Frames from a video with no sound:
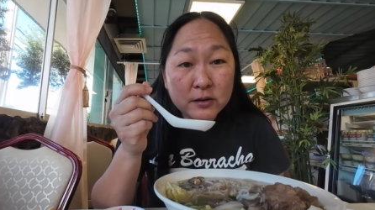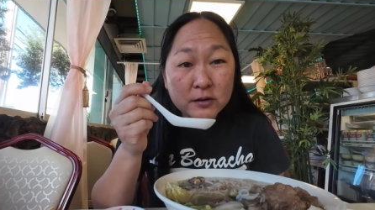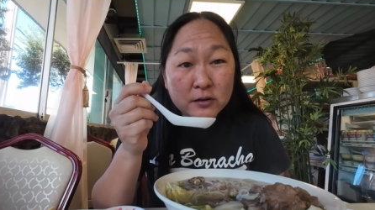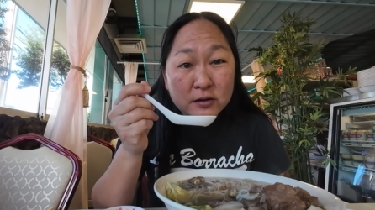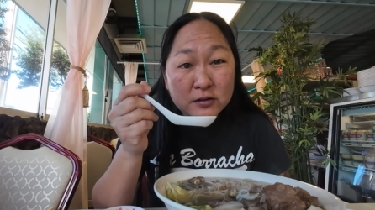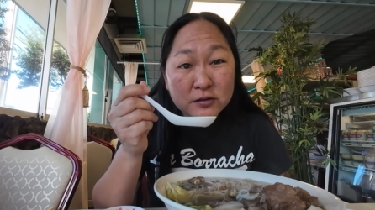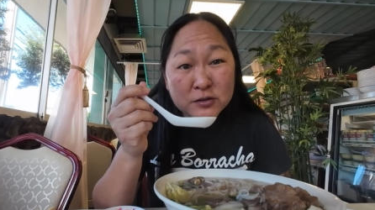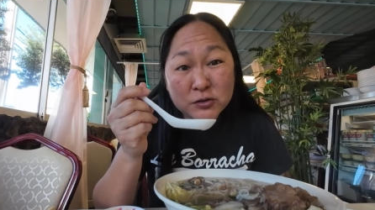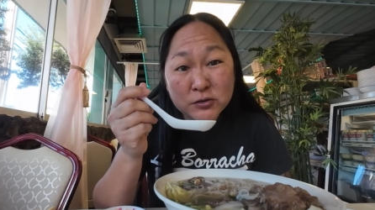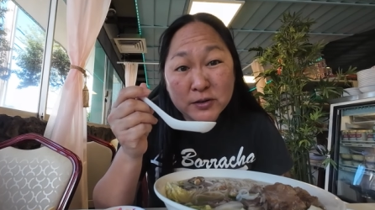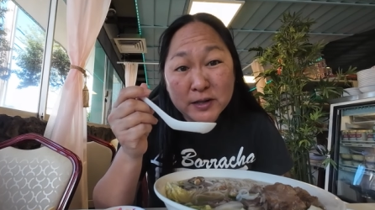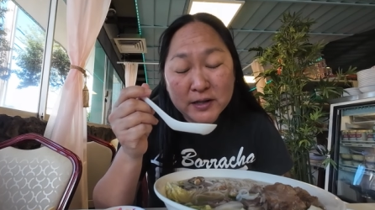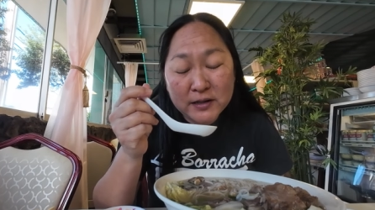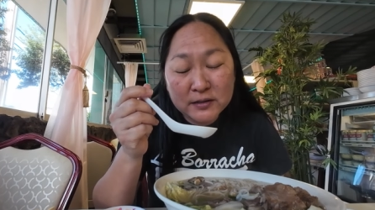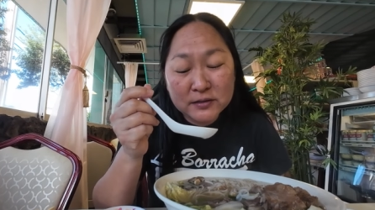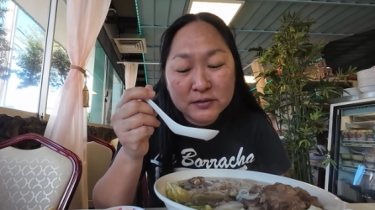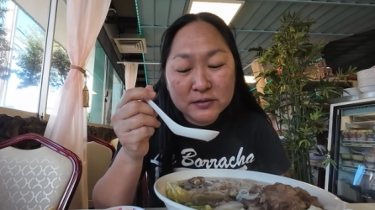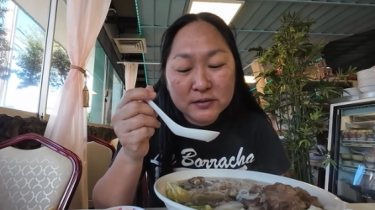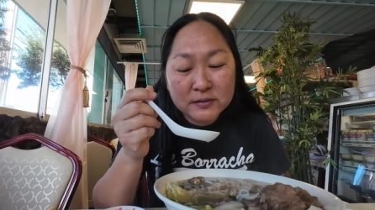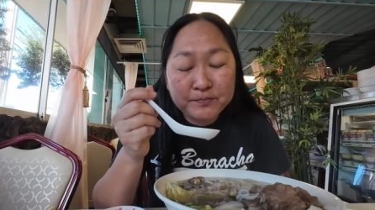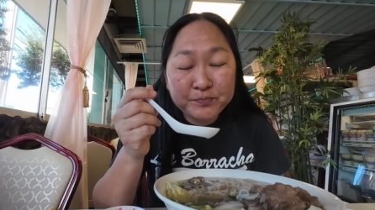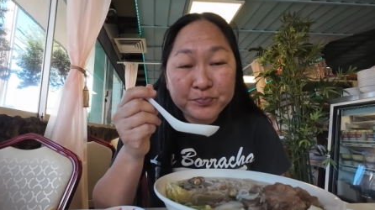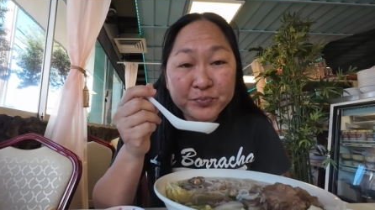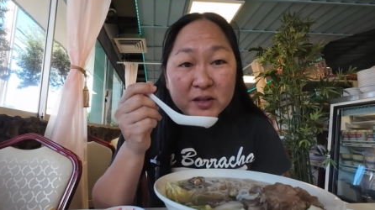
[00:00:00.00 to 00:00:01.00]
It also
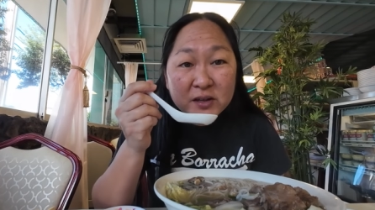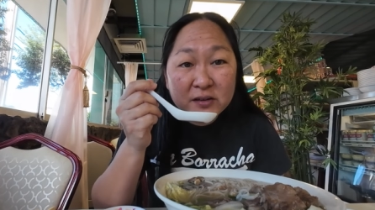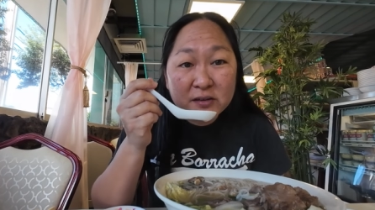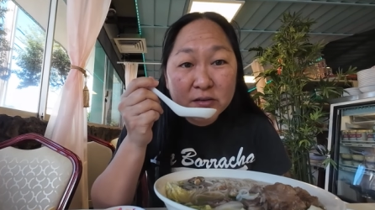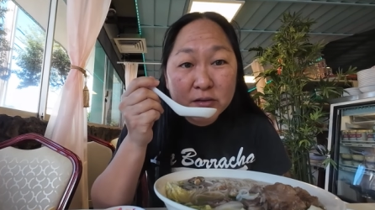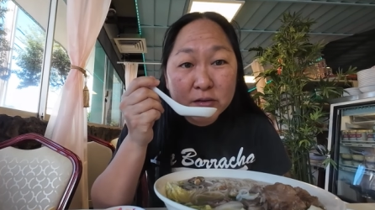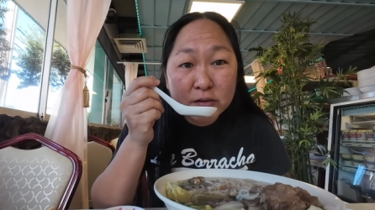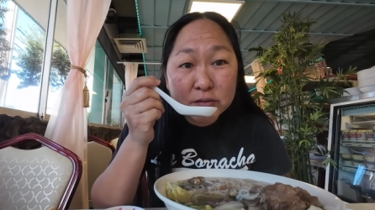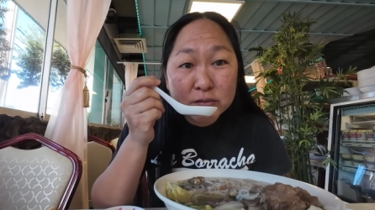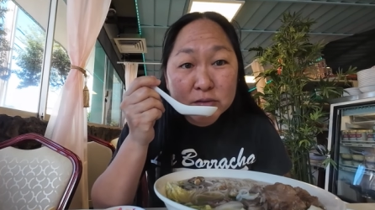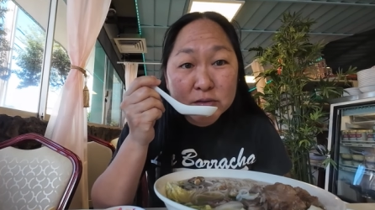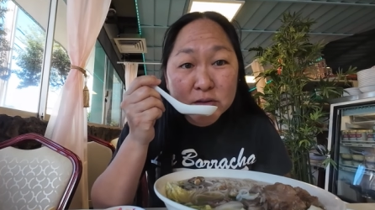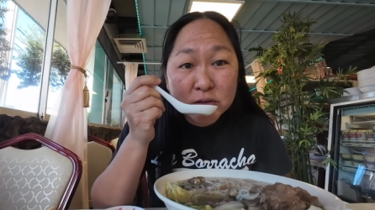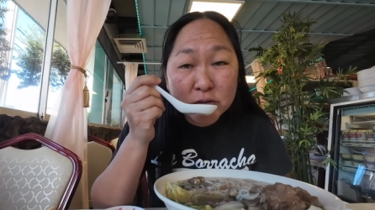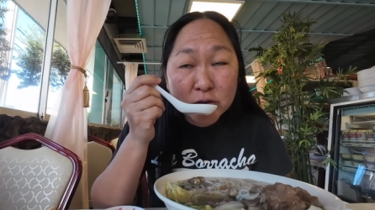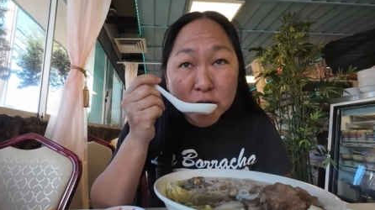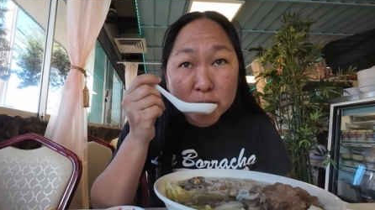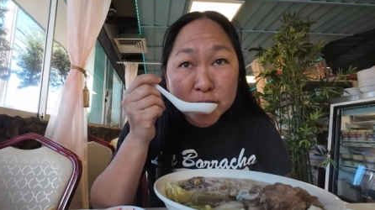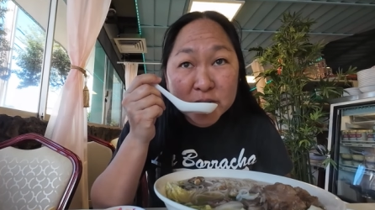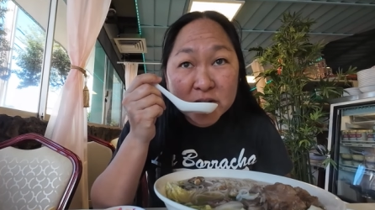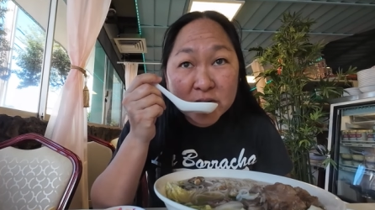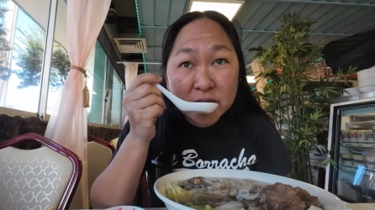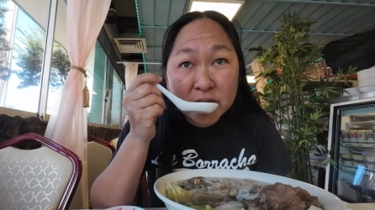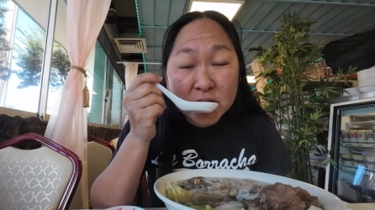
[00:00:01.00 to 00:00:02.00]
has those
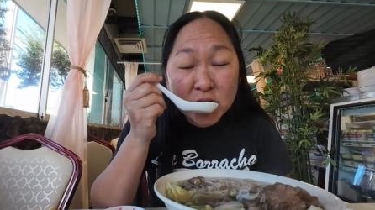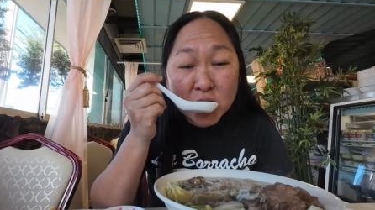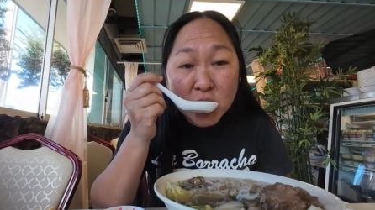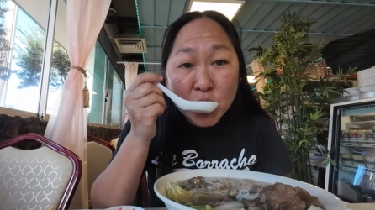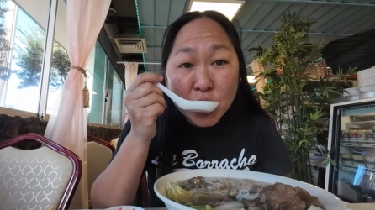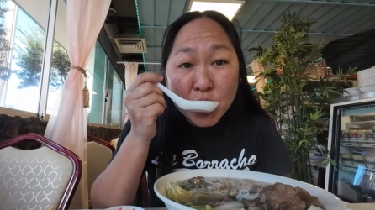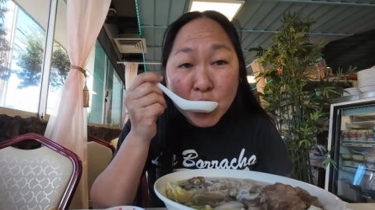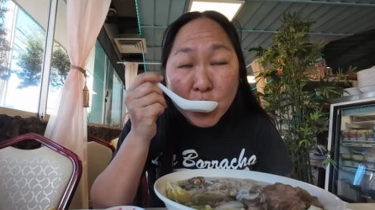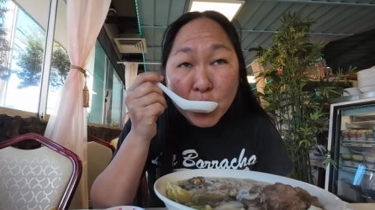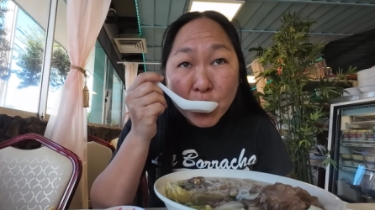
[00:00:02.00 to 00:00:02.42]
herbs in there.